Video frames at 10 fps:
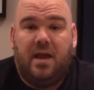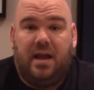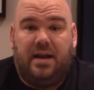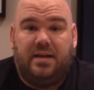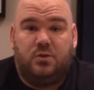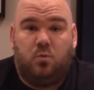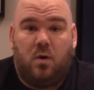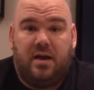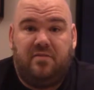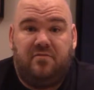and his
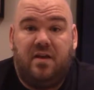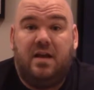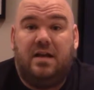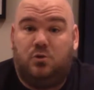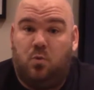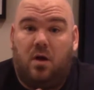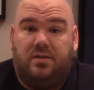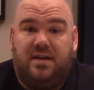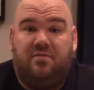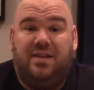wife, as
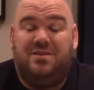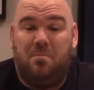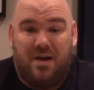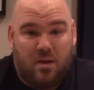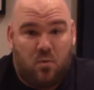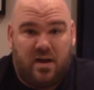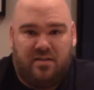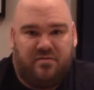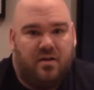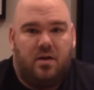well definitely to my
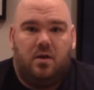wife.